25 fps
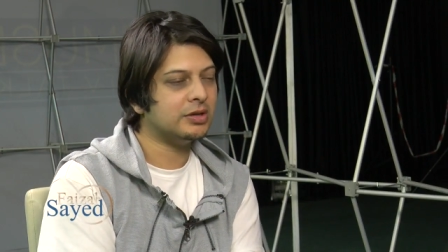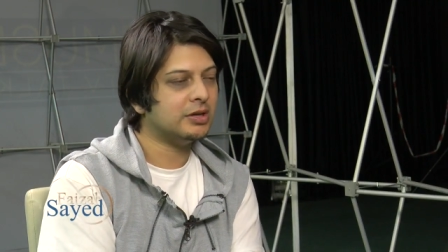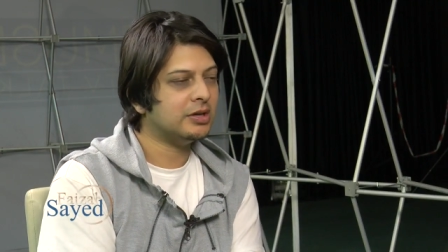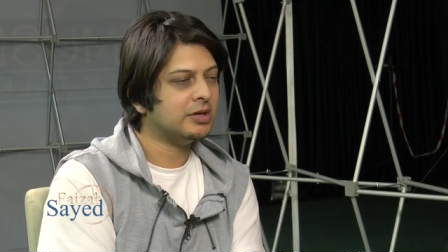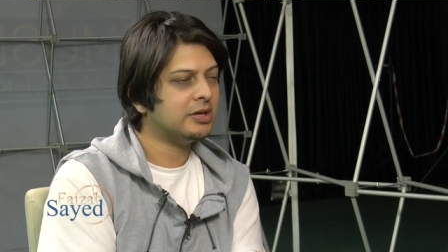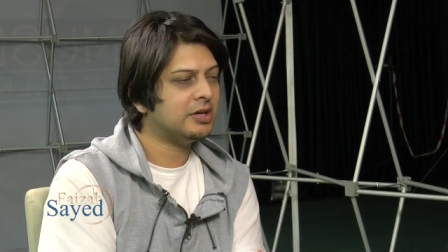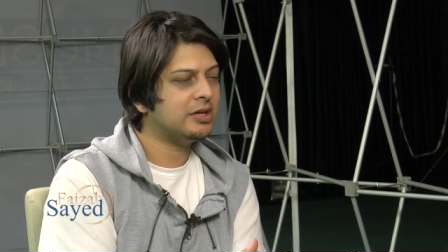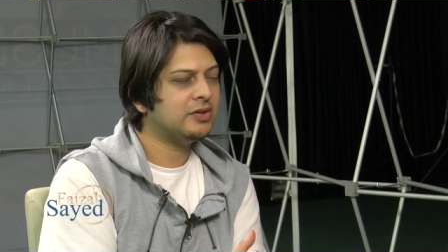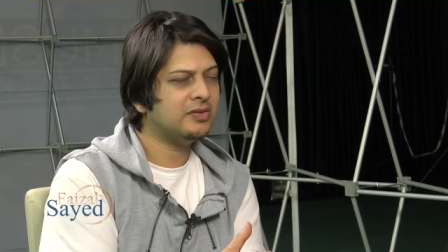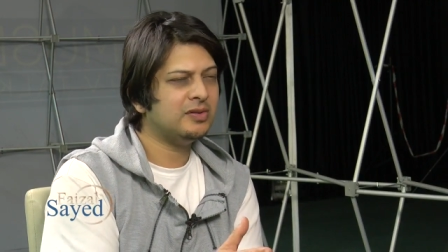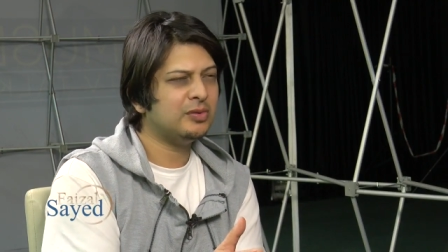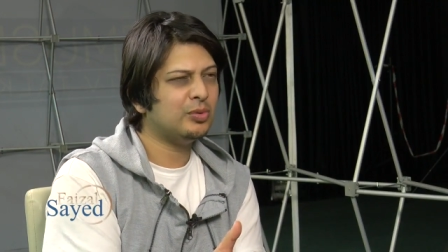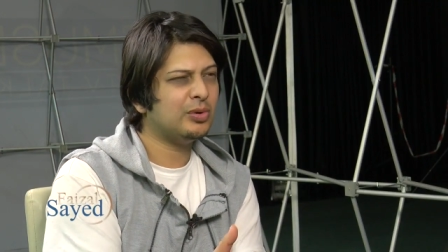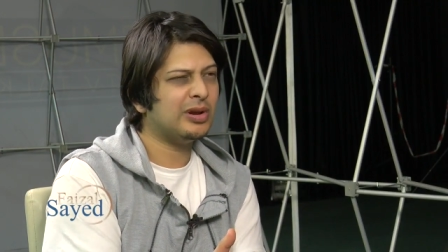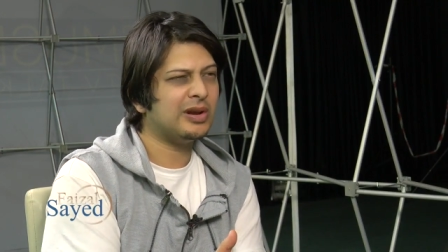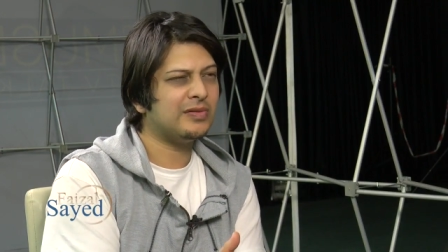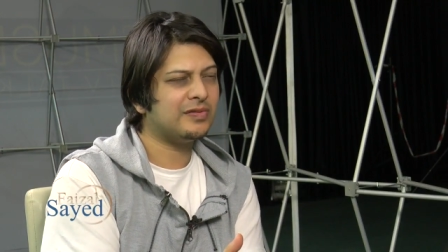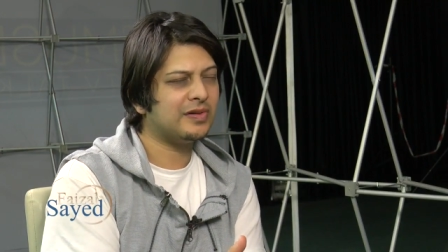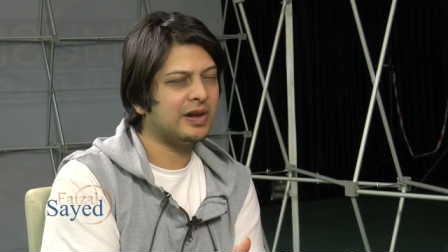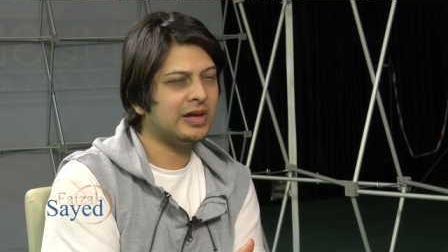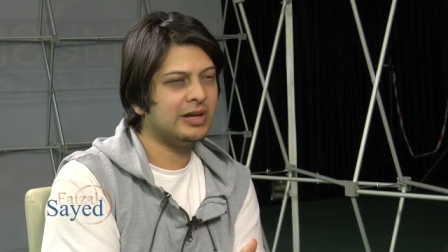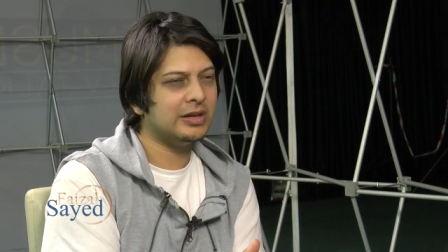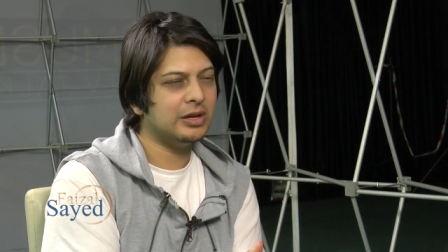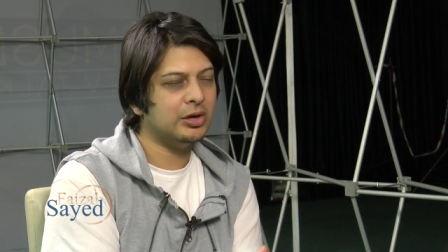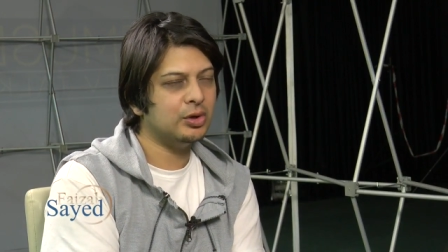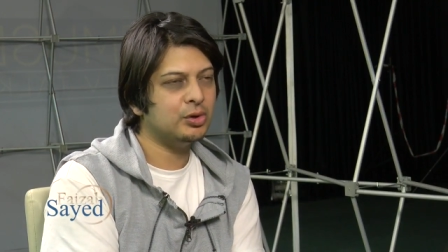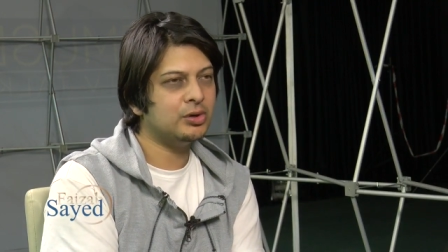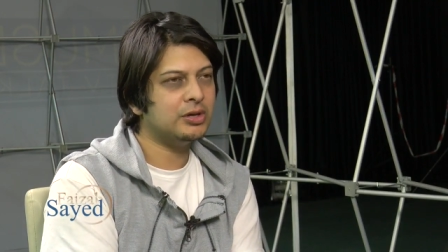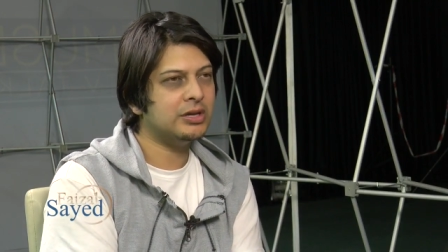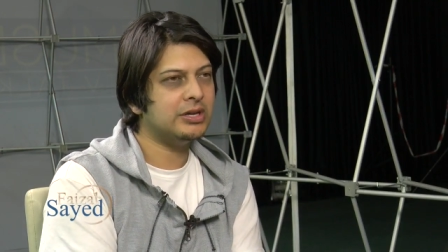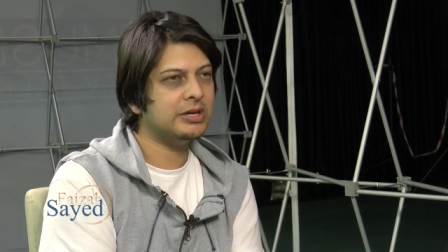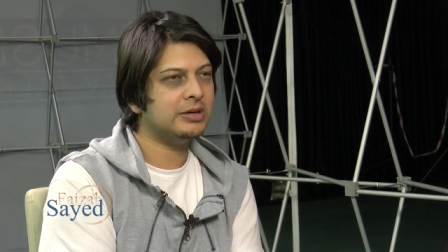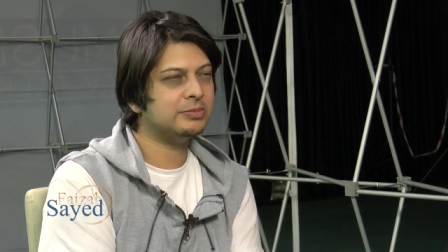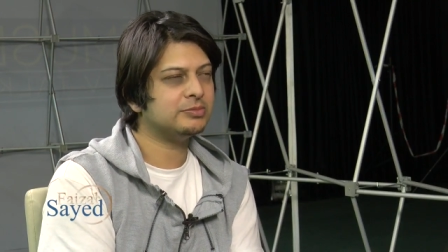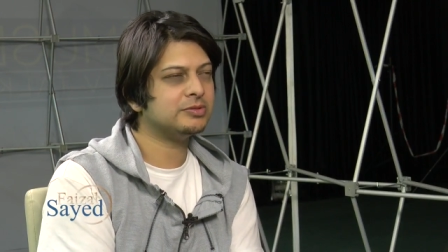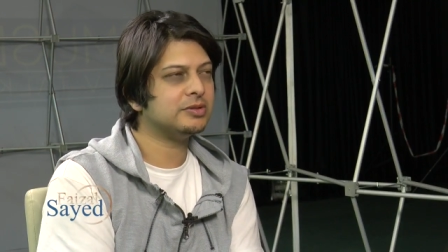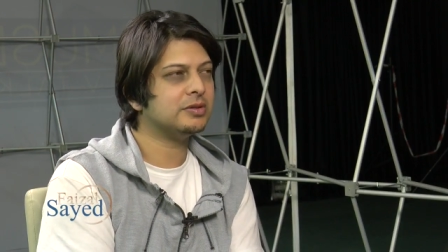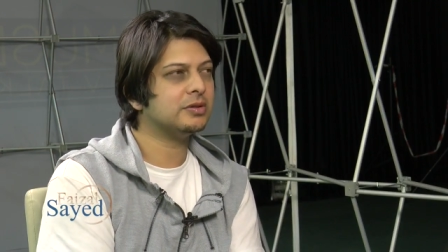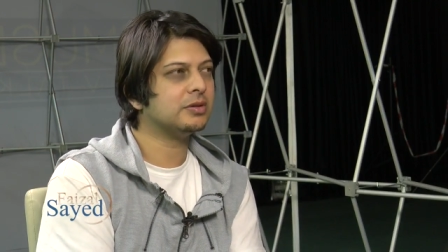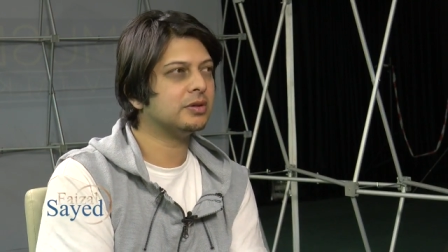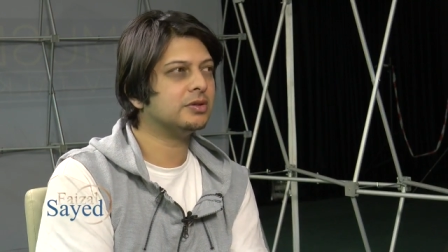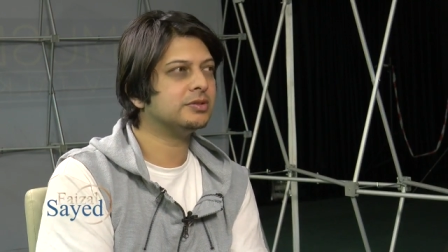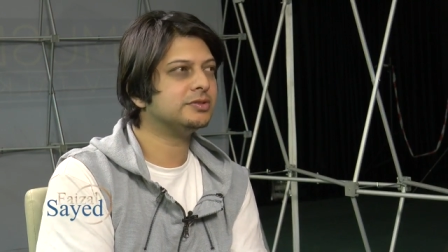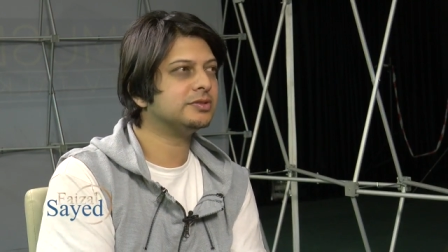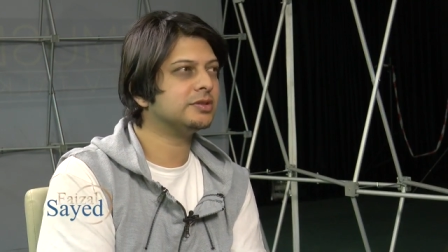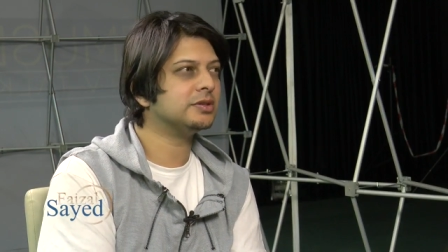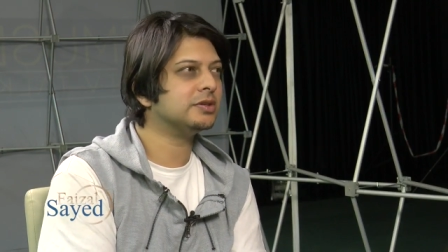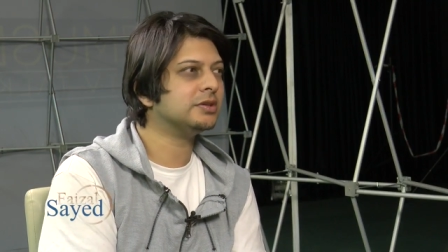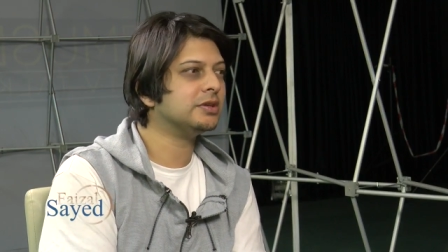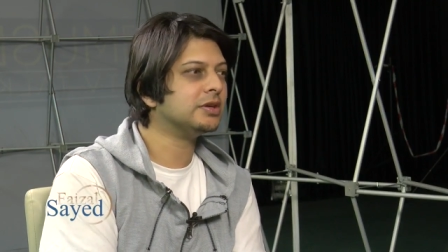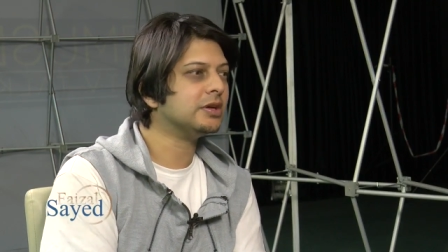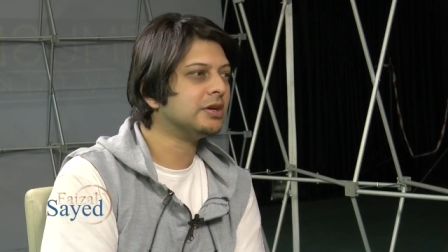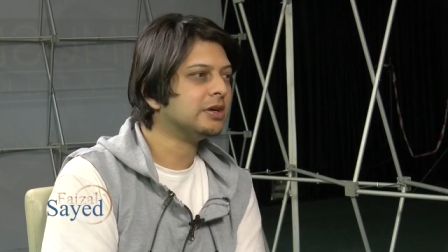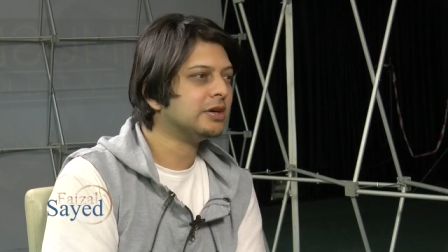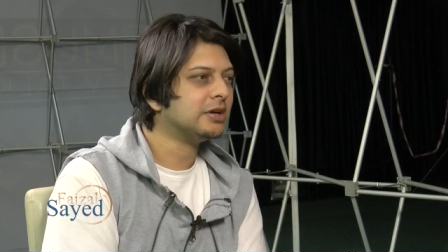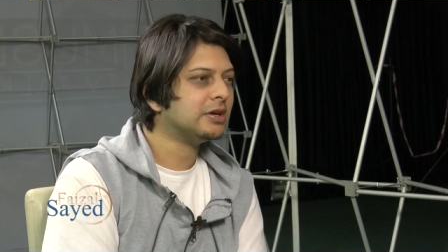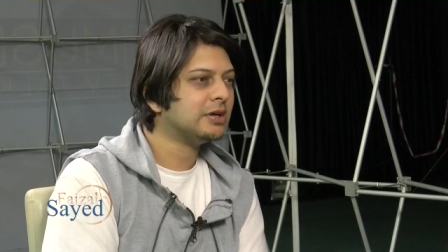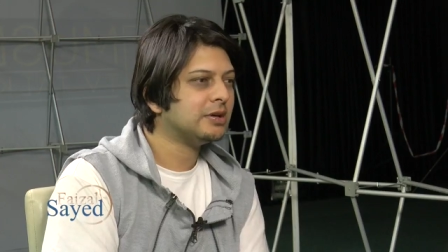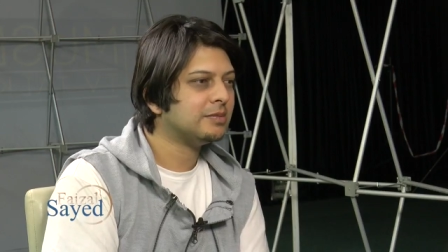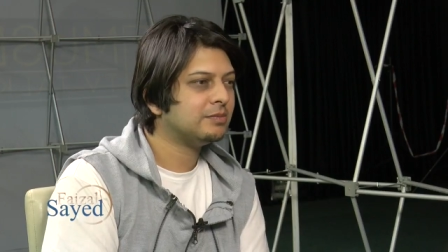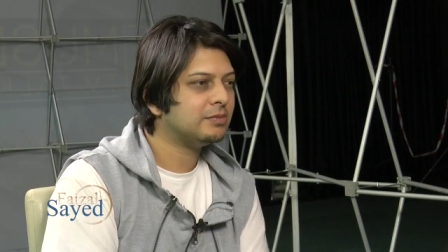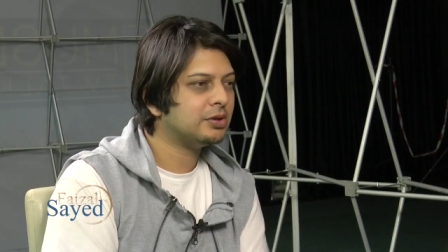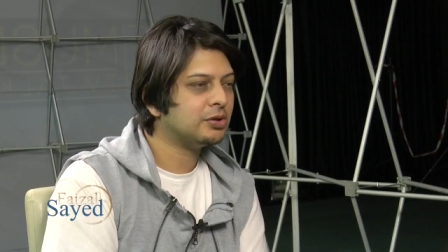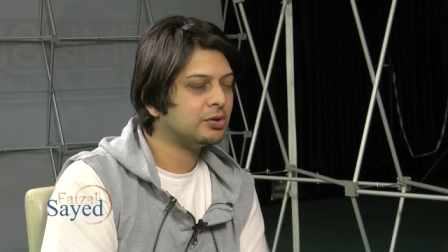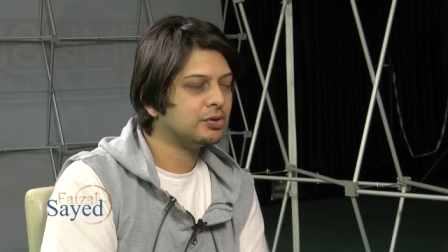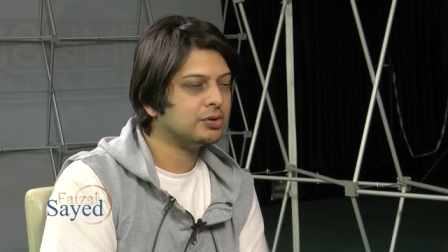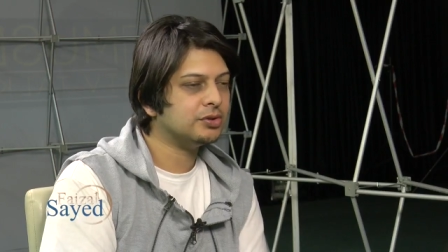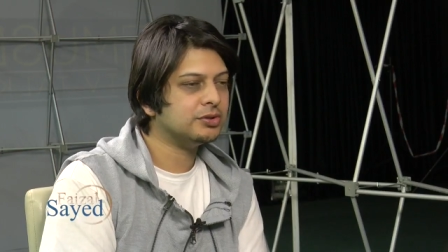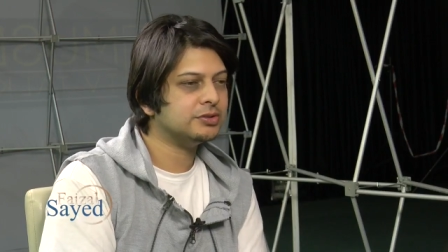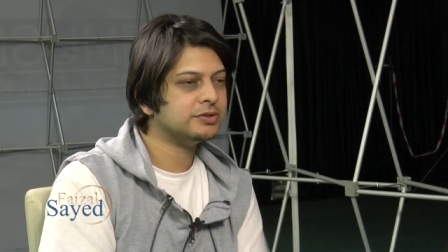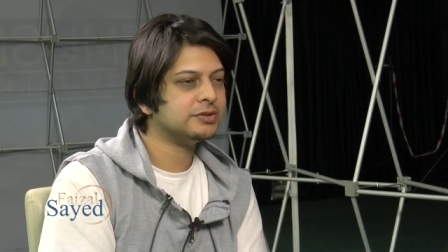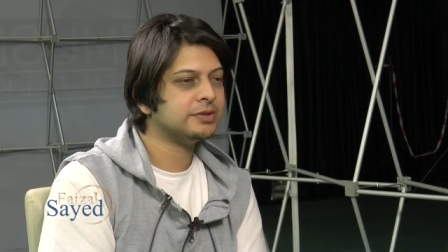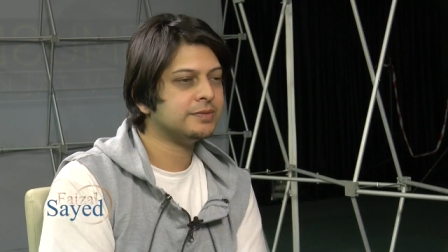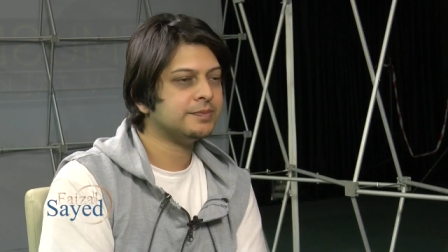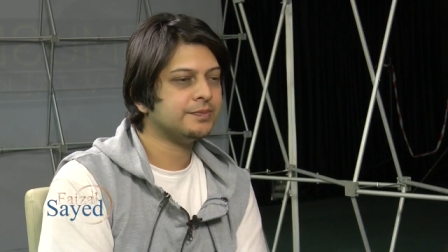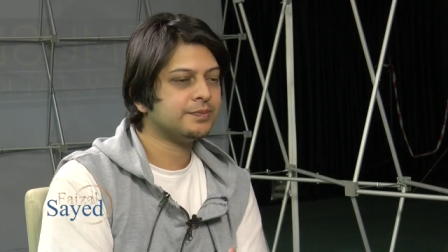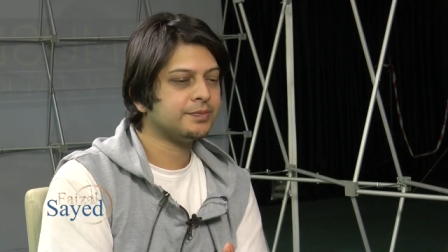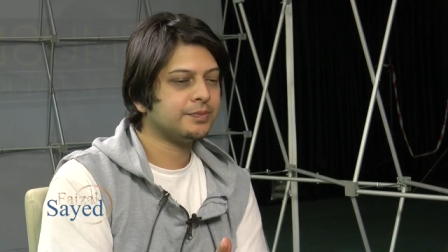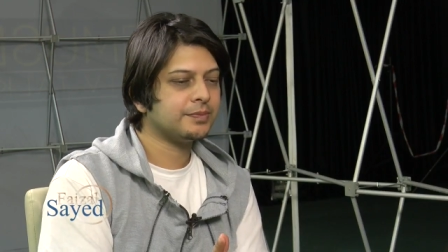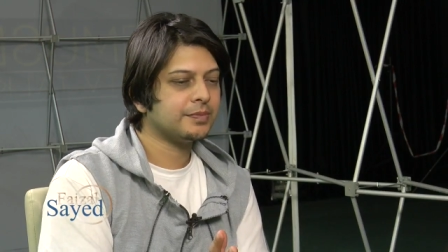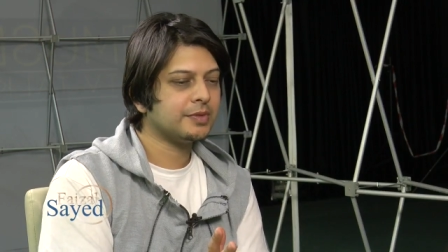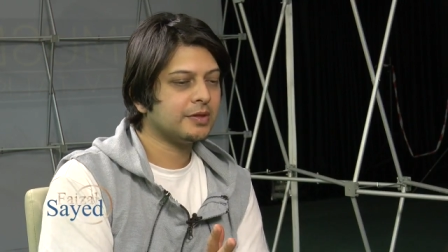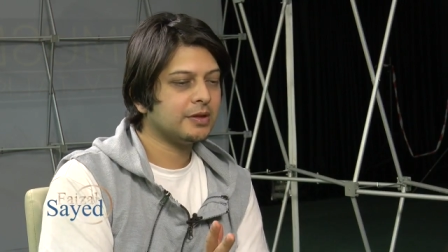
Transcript: and even when I fly locally, I'm still concerned, because